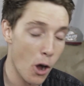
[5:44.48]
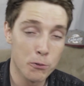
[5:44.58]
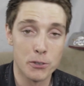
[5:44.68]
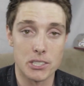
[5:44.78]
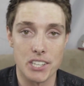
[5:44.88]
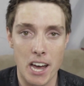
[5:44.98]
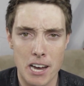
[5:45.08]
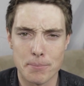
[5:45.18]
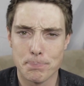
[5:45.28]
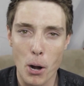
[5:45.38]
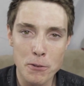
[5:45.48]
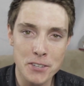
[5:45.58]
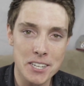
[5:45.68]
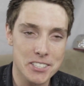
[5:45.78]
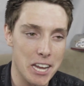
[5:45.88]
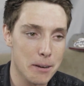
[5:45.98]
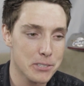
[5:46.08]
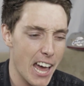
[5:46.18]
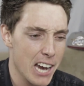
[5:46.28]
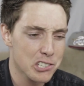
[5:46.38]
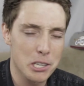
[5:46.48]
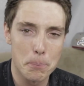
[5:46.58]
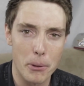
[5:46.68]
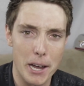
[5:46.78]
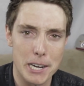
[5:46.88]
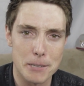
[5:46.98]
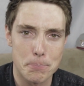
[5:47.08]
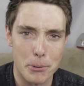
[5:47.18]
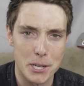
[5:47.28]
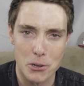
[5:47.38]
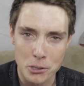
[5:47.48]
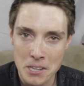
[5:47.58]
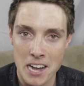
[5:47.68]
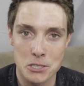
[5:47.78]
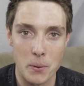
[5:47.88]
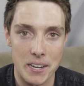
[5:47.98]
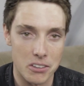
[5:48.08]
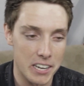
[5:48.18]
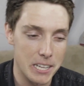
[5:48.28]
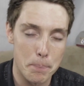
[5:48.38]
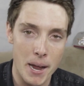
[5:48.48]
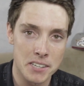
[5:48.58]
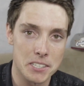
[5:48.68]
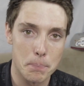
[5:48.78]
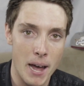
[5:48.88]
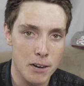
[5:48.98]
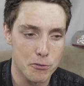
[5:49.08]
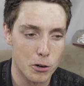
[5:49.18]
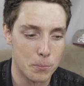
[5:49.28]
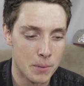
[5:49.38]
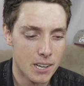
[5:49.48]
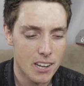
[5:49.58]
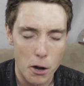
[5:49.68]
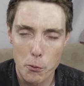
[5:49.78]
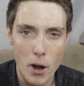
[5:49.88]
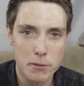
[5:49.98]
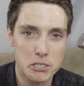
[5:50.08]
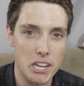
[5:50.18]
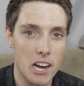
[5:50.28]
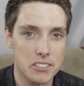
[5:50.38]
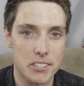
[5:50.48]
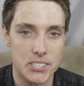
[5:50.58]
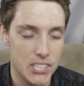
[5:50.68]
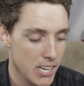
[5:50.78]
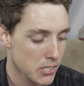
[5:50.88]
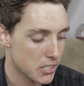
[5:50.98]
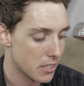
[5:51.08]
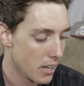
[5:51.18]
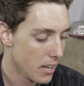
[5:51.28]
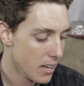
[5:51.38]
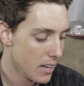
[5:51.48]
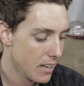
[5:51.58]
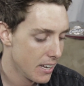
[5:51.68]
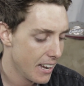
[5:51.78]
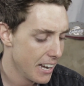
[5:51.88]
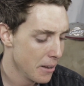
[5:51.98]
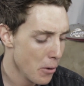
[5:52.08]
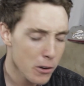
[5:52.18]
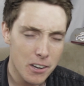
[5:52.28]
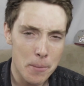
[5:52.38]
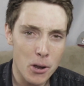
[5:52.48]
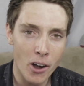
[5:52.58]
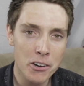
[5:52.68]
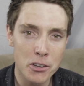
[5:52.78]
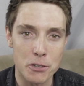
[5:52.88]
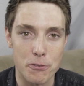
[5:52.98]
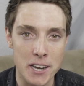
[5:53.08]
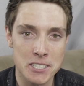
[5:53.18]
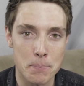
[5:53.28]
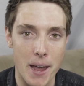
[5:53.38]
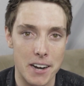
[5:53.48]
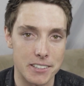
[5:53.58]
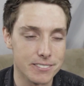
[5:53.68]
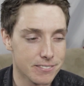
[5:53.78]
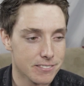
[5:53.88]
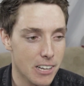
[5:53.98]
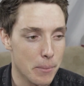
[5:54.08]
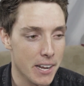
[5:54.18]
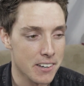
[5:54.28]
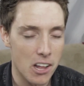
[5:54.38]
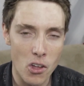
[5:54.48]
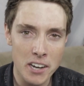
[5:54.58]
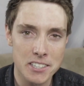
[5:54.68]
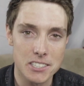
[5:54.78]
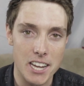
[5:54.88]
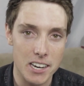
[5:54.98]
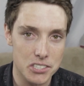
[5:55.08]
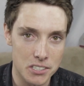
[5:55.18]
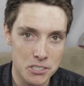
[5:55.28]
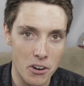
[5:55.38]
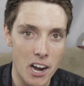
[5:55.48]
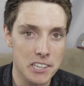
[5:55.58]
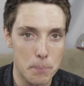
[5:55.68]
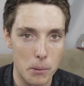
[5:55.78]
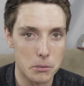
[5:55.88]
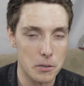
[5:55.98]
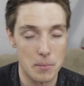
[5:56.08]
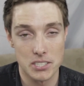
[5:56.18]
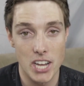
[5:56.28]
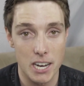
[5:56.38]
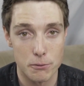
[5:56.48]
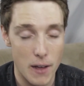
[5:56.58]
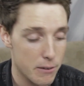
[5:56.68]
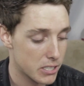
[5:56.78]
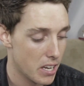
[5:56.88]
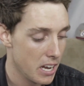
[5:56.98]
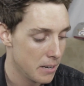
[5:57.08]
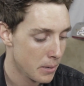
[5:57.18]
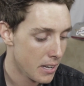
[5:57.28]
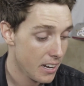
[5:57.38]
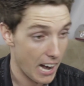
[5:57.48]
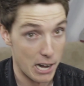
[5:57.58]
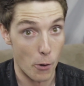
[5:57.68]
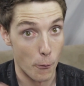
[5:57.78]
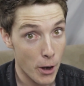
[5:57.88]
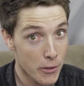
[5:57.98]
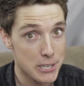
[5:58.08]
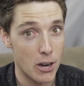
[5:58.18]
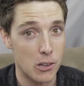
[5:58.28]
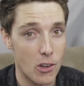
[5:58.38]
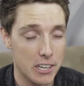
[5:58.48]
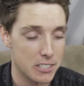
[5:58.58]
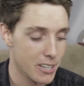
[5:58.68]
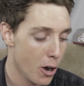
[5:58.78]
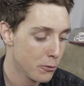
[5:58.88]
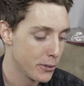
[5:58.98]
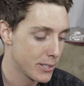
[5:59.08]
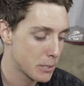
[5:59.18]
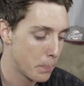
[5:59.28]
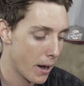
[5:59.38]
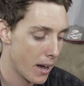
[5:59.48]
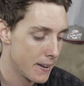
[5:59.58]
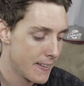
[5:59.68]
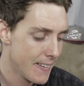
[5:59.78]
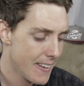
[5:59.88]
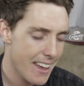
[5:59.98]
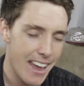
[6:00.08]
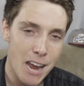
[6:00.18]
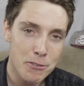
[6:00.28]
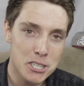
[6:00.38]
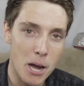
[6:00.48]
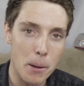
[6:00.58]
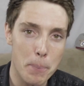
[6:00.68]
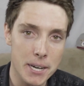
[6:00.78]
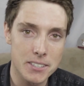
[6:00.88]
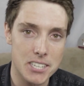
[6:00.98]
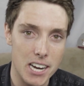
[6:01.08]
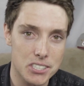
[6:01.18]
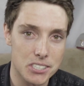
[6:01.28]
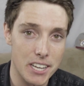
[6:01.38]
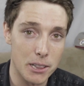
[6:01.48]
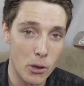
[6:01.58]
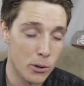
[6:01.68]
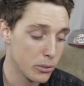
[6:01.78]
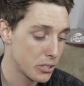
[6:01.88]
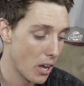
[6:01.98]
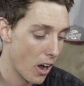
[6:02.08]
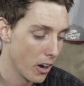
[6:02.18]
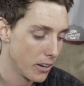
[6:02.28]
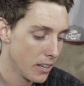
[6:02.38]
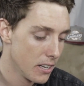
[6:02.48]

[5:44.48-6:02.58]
Dolphins. Both these teams actually played pretty good last week. Like, they're bouncing back from a rough start to the season. And I'm kind of on the fence about it. I mean, I like the Texans, all right? They're probably my second favorite team. And I really don't like the Dolphins, but every time I pick the Texans, they lose. So